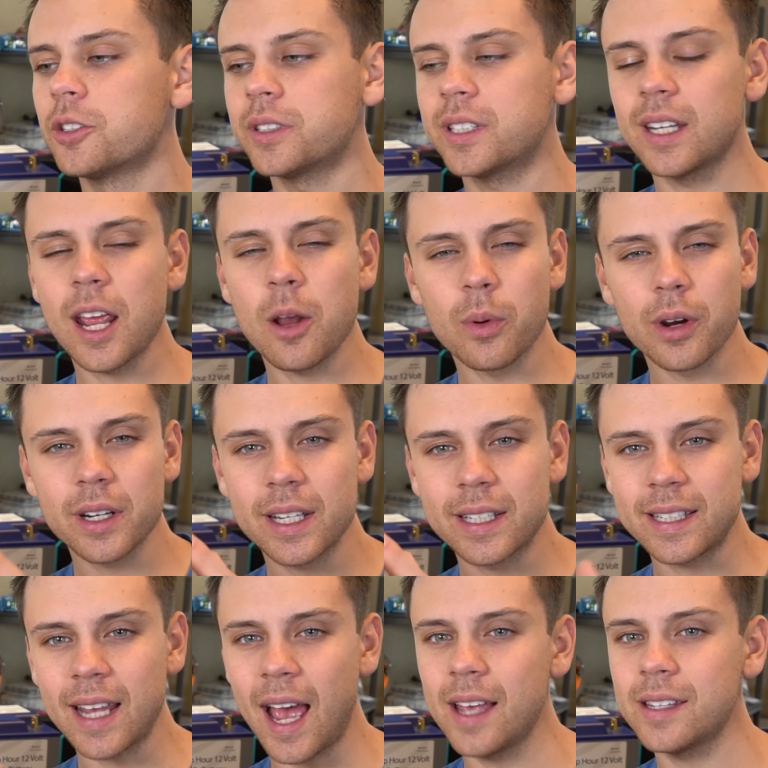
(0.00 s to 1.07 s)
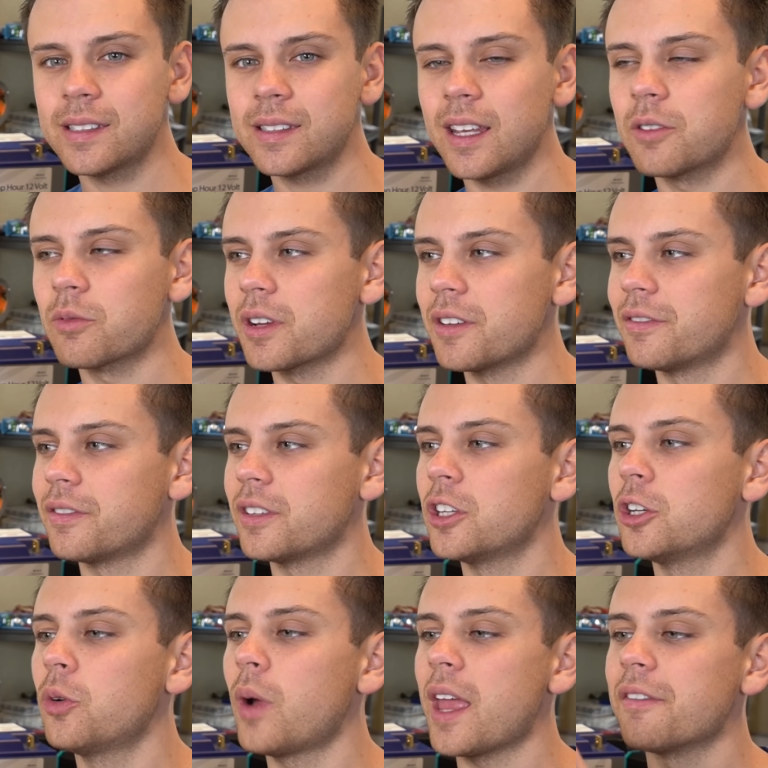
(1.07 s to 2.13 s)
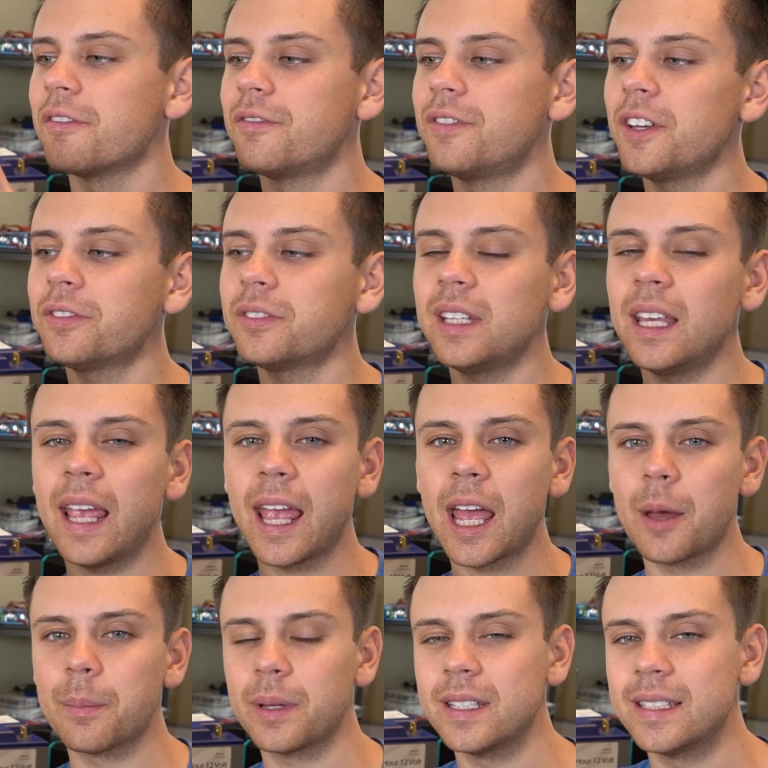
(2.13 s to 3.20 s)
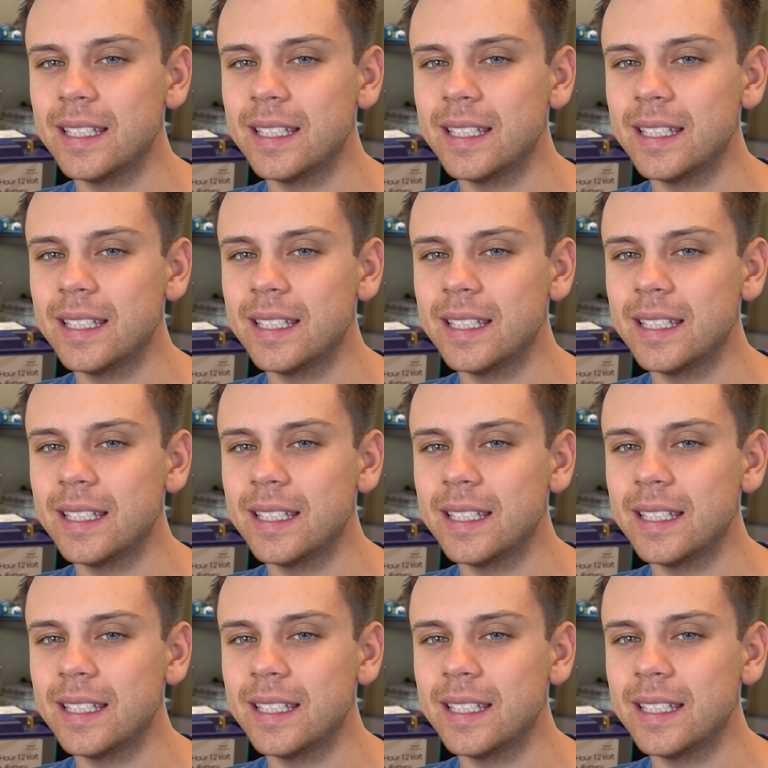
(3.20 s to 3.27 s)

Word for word: So today we're going to test and review a 50 amp